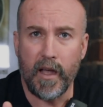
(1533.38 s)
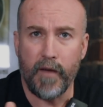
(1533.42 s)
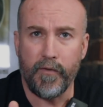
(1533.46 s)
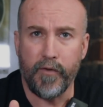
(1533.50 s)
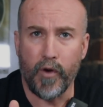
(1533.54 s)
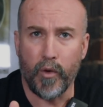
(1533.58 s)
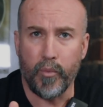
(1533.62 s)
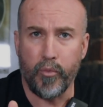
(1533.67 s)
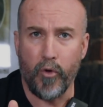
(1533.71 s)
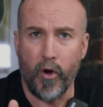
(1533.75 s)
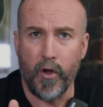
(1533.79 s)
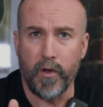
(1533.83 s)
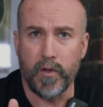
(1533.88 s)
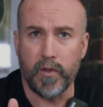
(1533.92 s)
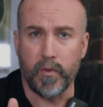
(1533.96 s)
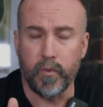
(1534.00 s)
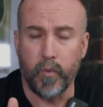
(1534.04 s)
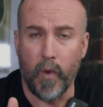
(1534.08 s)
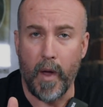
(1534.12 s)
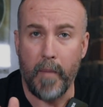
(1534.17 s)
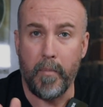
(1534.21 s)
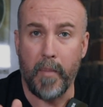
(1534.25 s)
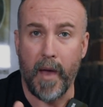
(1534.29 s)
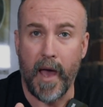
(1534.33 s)
out Frog.Pro's
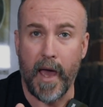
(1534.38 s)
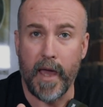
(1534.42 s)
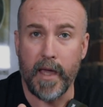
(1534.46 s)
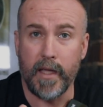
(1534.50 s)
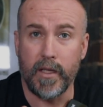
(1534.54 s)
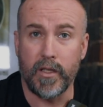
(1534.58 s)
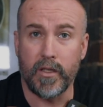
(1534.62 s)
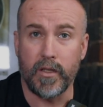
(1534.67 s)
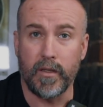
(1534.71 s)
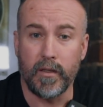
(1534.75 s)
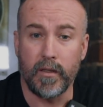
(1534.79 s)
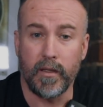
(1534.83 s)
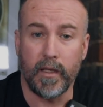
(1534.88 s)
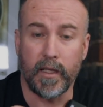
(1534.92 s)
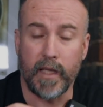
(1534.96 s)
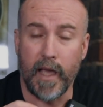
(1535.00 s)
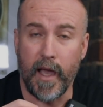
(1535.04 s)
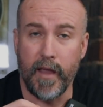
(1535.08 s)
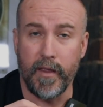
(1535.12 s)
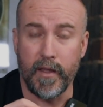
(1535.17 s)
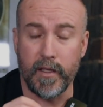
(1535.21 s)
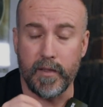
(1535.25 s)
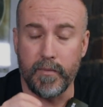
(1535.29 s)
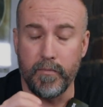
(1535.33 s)
webpage.
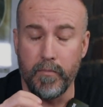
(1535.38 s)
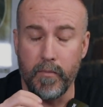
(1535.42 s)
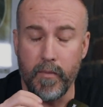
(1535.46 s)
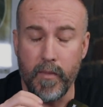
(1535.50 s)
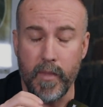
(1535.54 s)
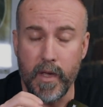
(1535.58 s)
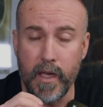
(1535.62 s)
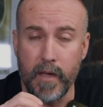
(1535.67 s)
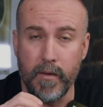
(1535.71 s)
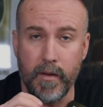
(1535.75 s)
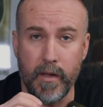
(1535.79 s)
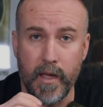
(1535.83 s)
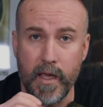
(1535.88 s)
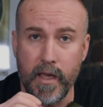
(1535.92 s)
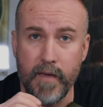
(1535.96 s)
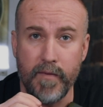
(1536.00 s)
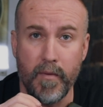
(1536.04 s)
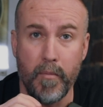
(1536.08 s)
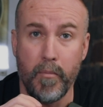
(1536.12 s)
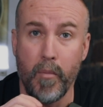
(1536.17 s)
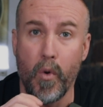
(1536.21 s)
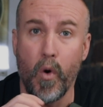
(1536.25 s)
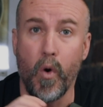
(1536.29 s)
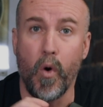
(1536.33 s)
Again, there's
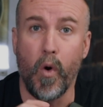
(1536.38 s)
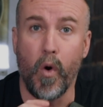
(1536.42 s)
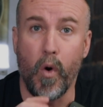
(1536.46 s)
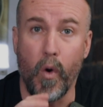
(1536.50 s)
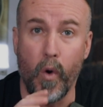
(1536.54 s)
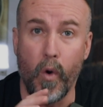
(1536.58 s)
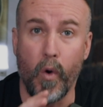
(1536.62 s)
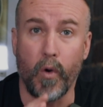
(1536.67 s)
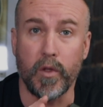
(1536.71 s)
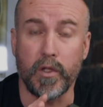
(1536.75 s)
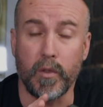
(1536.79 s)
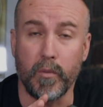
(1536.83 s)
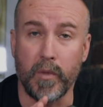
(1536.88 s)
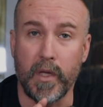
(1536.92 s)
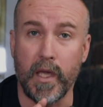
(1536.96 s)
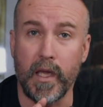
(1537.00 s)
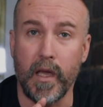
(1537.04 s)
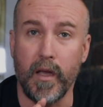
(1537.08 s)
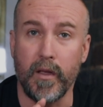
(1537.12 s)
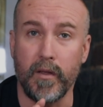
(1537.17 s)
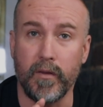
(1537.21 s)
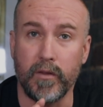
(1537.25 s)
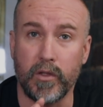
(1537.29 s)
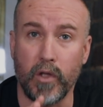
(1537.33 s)
even more awesome
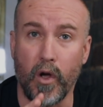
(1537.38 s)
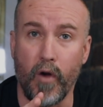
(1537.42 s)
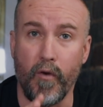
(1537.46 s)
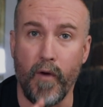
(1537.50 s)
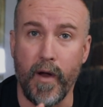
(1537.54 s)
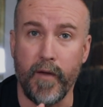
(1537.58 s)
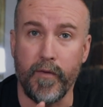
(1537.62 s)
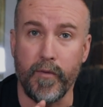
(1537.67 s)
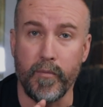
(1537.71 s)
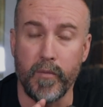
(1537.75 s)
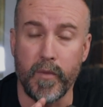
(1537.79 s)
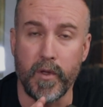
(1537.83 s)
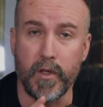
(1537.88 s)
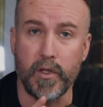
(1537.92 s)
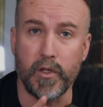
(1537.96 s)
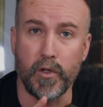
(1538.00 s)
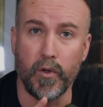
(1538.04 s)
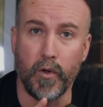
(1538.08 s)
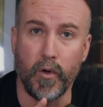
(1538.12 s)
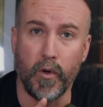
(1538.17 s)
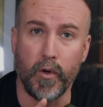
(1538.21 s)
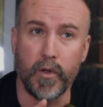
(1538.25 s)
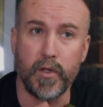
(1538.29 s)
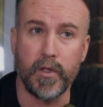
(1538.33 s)
kit direct from the
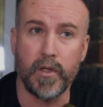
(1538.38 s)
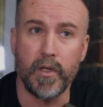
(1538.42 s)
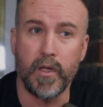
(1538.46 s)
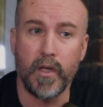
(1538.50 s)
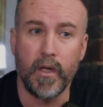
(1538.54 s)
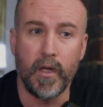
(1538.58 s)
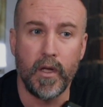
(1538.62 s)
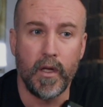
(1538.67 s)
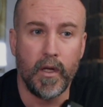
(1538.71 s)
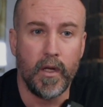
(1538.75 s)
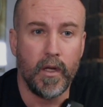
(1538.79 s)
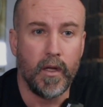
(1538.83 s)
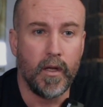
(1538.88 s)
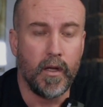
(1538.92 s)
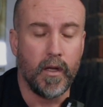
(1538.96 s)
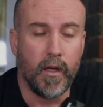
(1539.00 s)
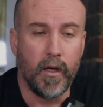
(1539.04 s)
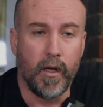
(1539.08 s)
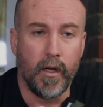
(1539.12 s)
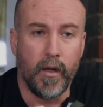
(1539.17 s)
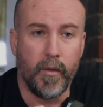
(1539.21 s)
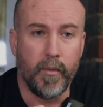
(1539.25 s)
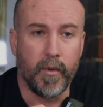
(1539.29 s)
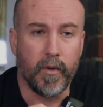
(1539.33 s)
source.
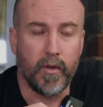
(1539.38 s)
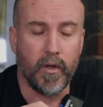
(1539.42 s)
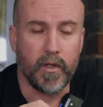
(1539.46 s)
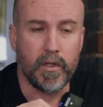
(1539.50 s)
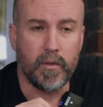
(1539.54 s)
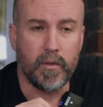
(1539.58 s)
They've got